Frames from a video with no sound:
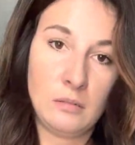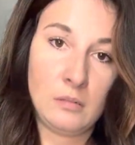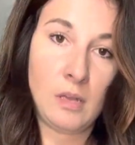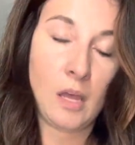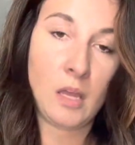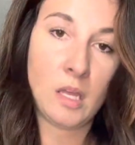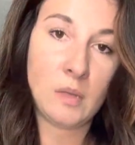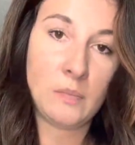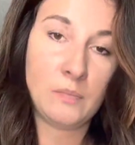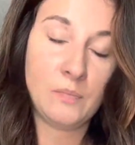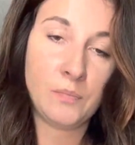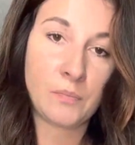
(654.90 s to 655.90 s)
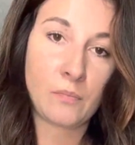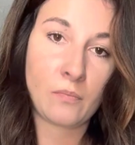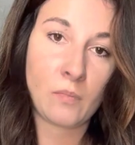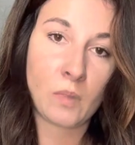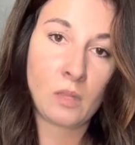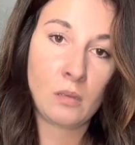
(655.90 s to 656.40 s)

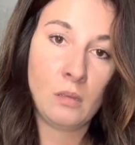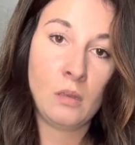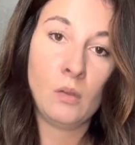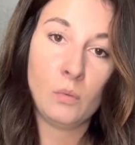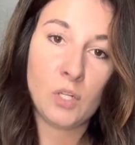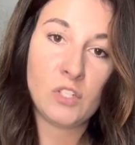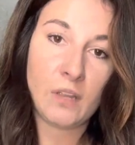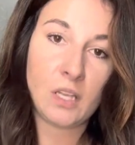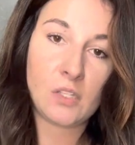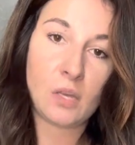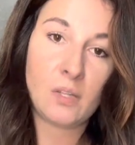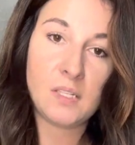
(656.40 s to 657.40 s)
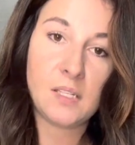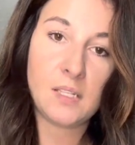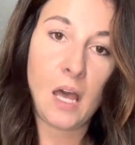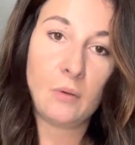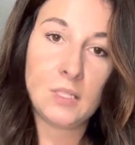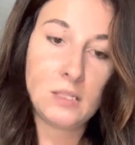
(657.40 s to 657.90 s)
vent. So this is
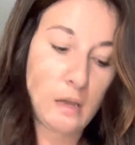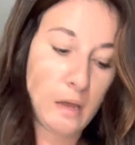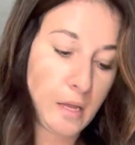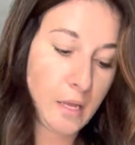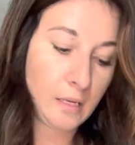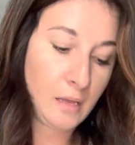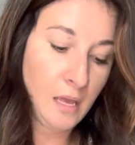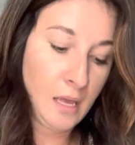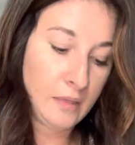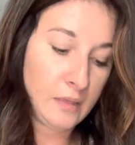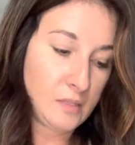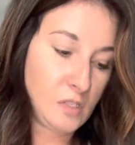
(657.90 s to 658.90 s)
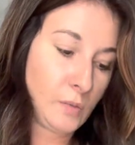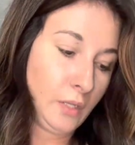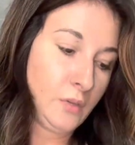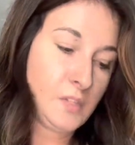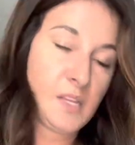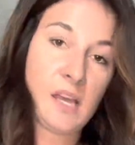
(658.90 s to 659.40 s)
how it's cut. This is what it
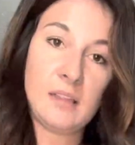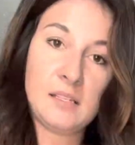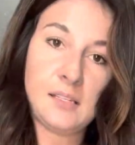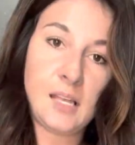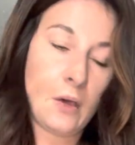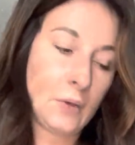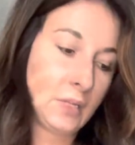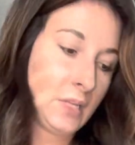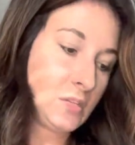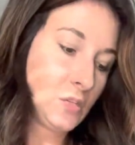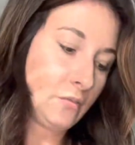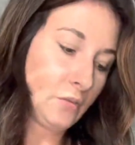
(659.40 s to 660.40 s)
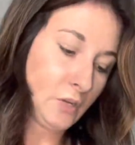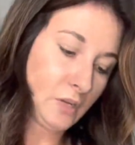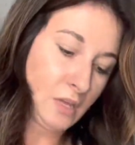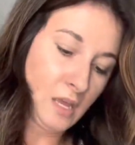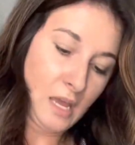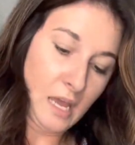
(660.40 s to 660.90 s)
looks like. This is how it lays over.
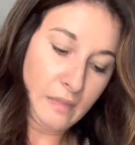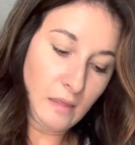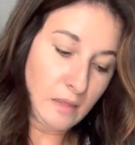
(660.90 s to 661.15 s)
And then